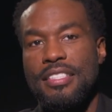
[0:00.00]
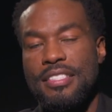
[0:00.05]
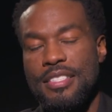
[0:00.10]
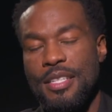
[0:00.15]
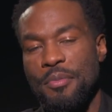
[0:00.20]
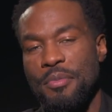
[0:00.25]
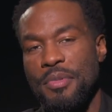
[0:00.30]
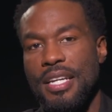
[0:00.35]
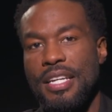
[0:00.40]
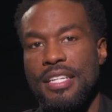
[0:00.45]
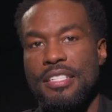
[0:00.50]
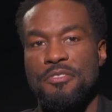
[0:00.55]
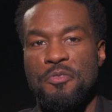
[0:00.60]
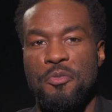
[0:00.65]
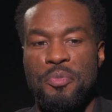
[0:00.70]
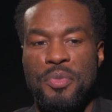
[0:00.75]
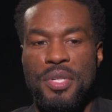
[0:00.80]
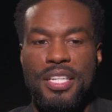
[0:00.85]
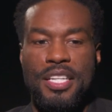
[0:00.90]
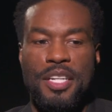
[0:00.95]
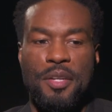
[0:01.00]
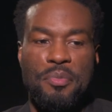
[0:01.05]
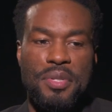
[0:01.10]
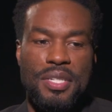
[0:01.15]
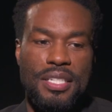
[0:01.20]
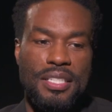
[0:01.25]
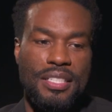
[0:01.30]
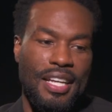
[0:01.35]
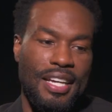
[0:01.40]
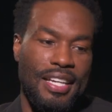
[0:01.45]
Some days for me it'll
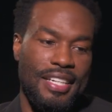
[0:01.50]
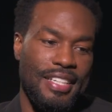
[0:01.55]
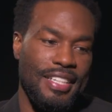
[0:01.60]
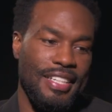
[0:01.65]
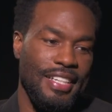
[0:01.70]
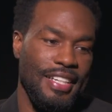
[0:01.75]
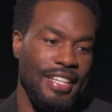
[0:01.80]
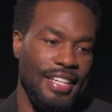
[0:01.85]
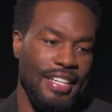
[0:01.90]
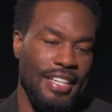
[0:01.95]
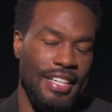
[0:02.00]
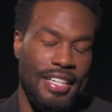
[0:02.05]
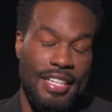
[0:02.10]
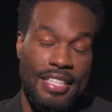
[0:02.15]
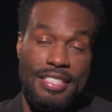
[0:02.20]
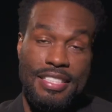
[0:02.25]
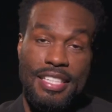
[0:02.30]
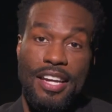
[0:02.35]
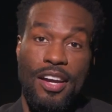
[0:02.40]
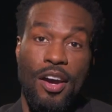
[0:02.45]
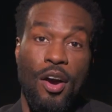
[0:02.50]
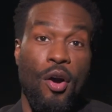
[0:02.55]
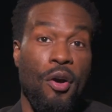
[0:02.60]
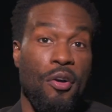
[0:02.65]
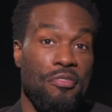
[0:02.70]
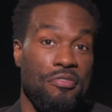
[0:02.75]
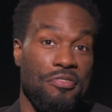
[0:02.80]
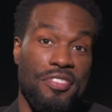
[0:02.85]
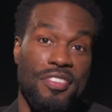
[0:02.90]
be like a day off.